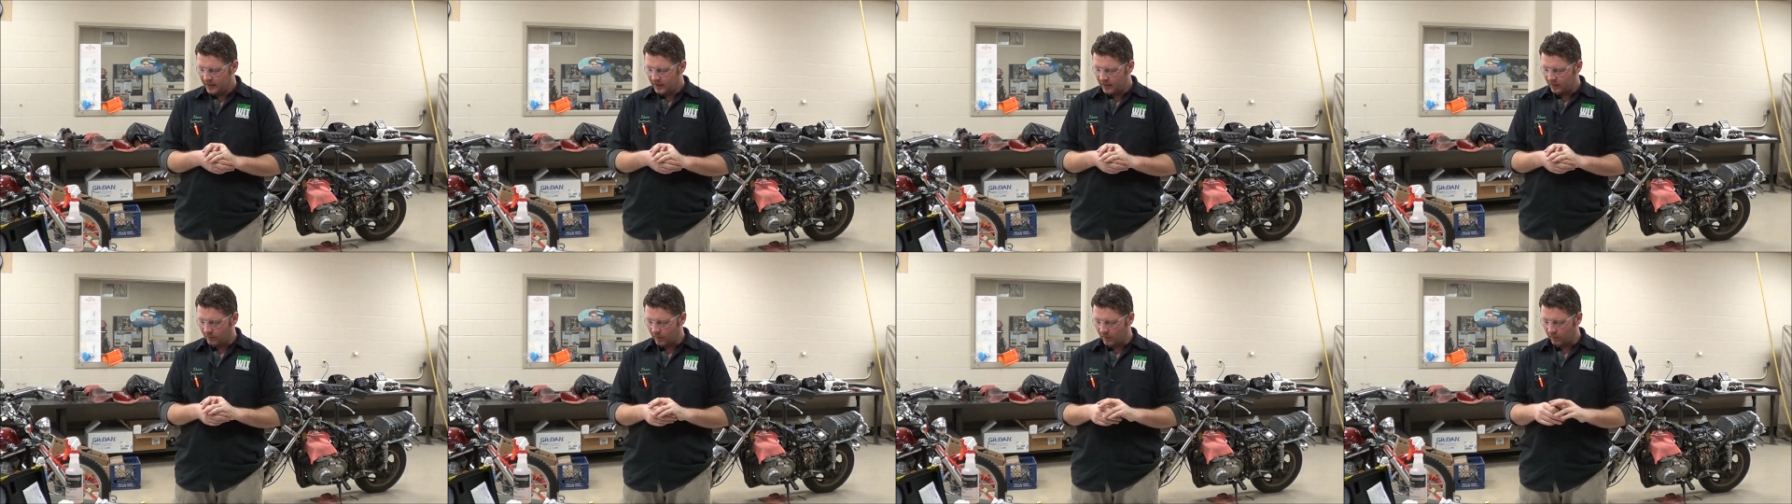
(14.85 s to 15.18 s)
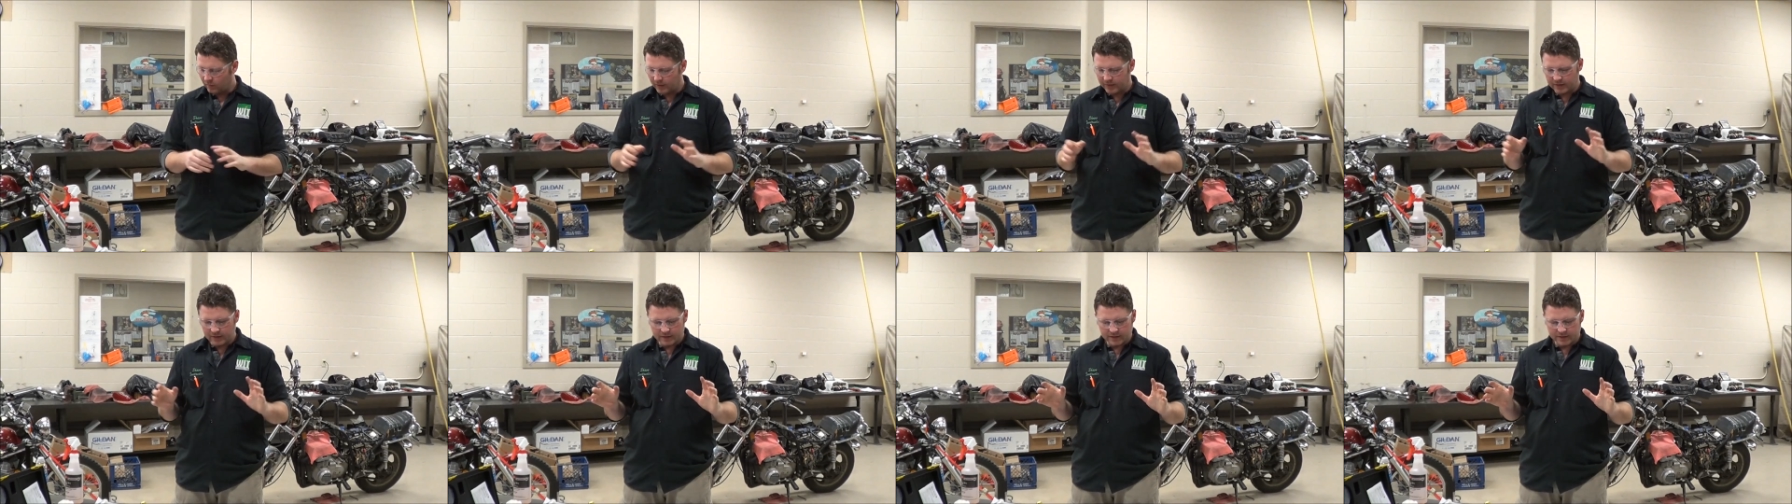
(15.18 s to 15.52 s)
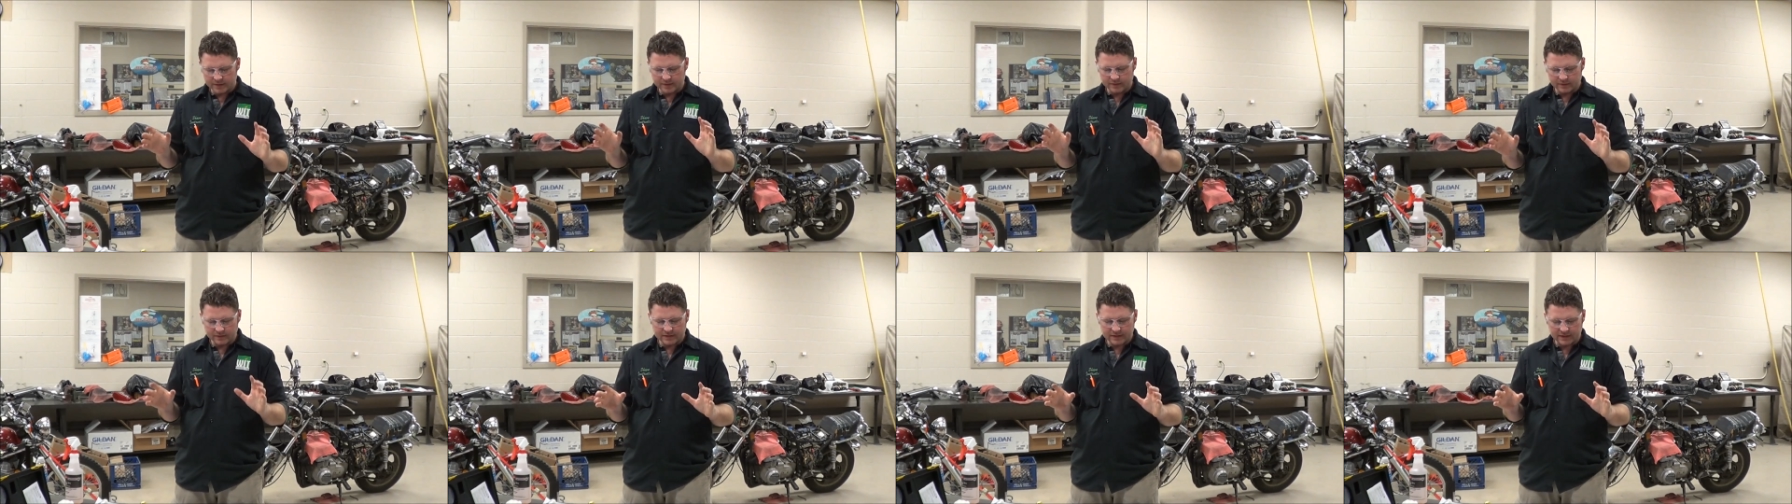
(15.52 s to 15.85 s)
and what we're going
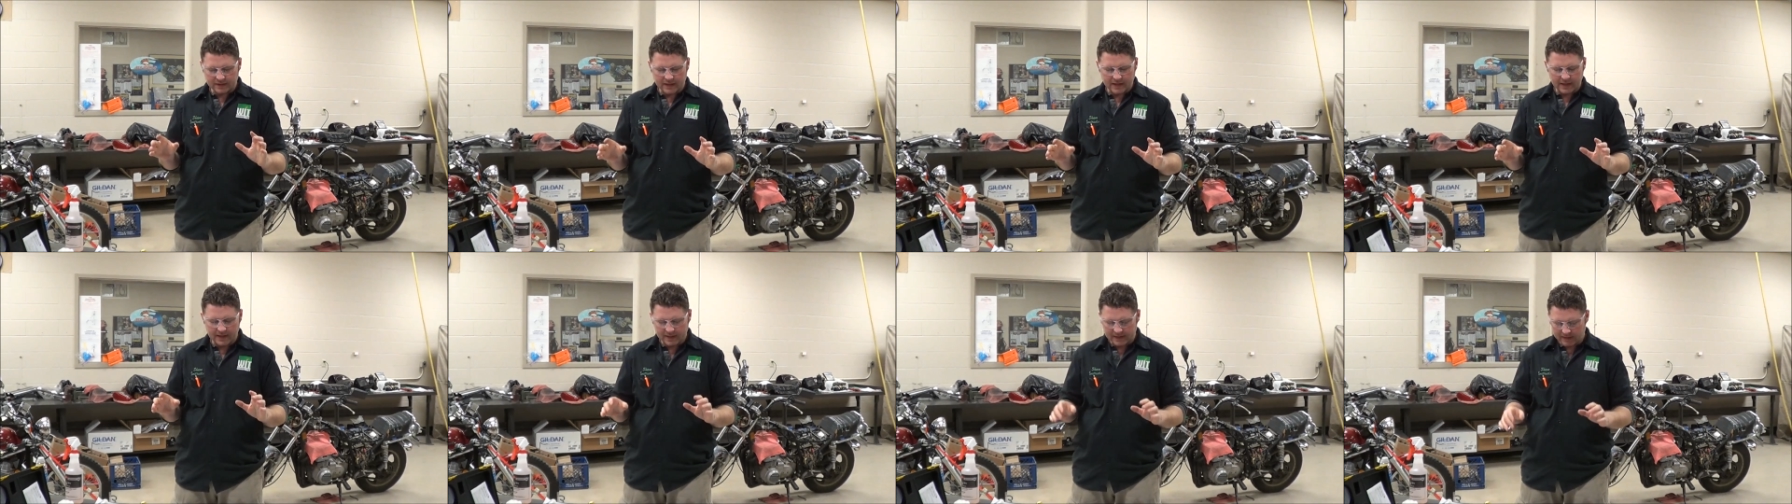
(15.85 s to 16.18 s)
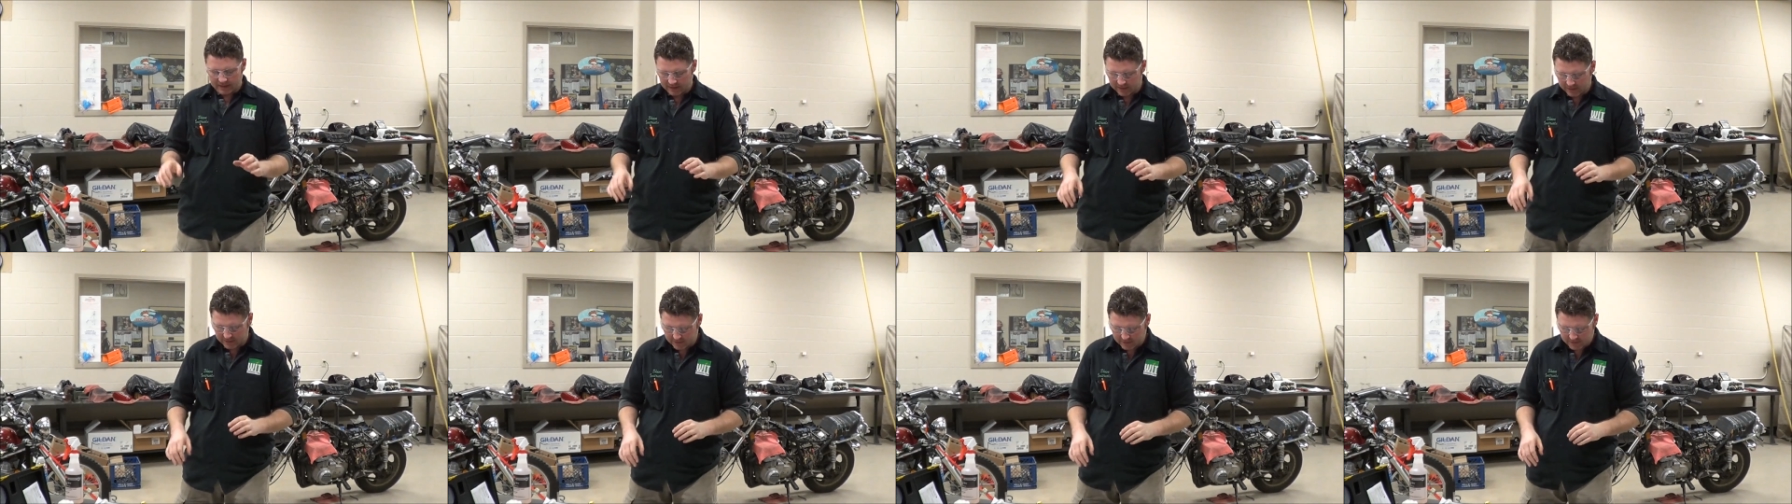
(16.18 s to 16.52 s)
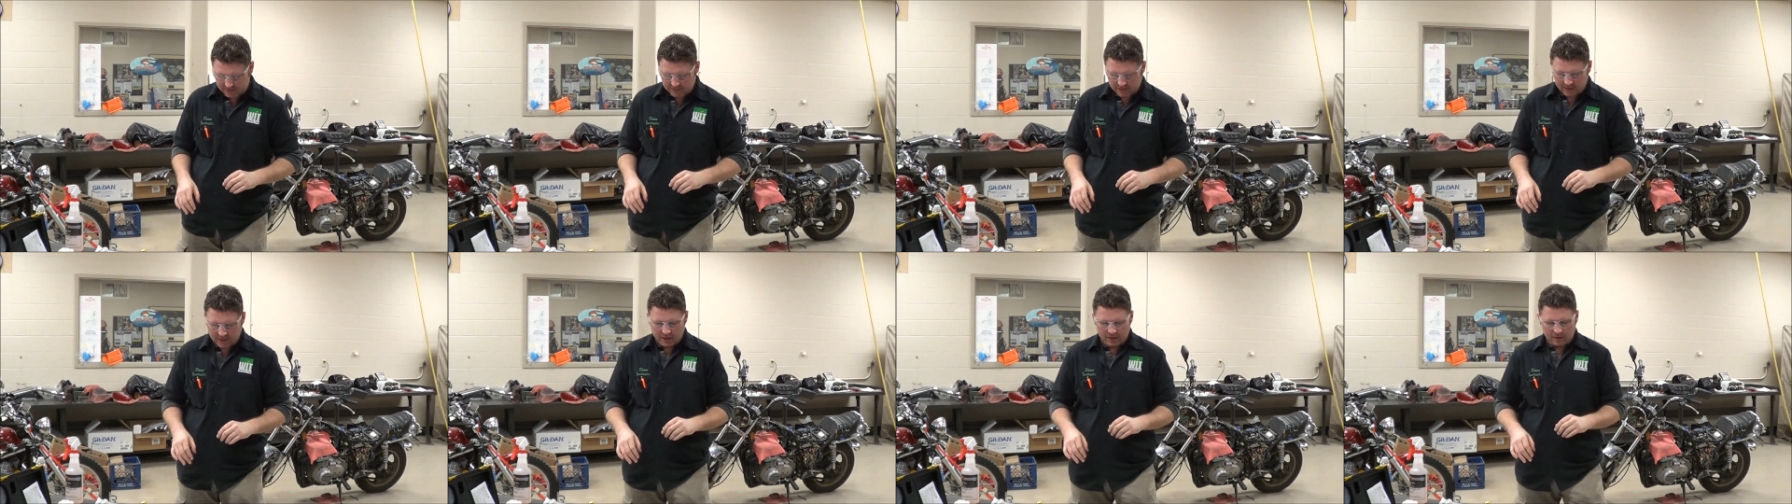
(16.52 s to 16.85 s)
to do today
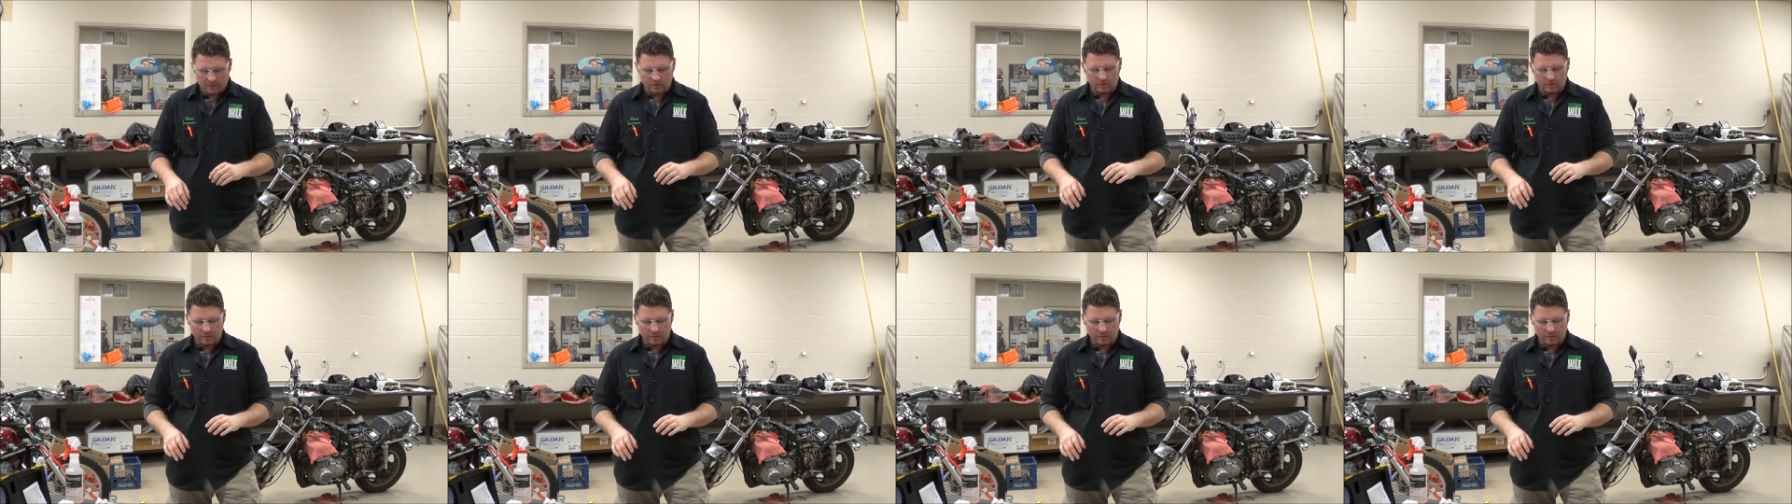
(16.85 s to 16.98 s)
is